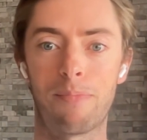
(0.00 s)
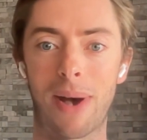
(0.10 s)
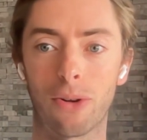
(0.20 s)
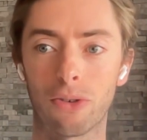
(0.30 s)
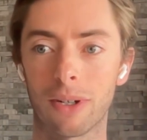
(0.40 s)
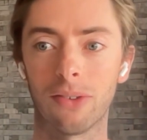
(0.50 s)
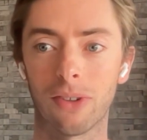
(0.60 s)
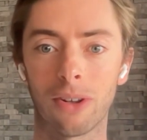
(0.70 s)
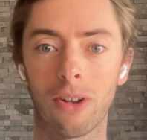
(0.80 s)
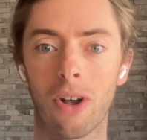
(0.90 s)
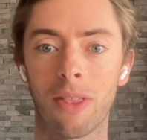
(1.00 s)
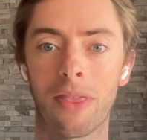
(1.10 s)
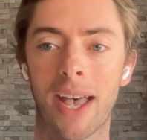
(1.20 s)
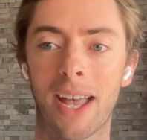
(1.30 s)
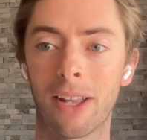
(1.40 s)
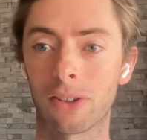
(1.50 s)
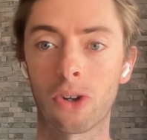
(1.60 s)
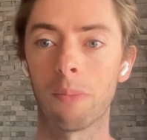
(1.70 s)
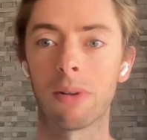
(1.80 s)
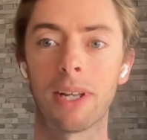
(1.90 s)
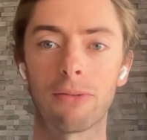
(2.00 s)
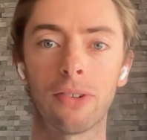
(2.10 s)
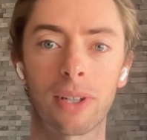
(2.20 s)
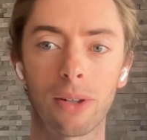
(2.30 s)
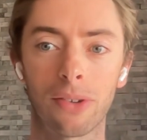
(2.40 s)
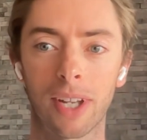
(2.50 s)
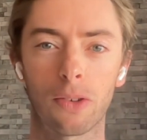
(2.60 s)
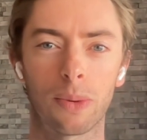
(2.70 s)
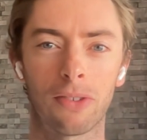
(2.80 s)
boundaries on on that and complementary skill sets,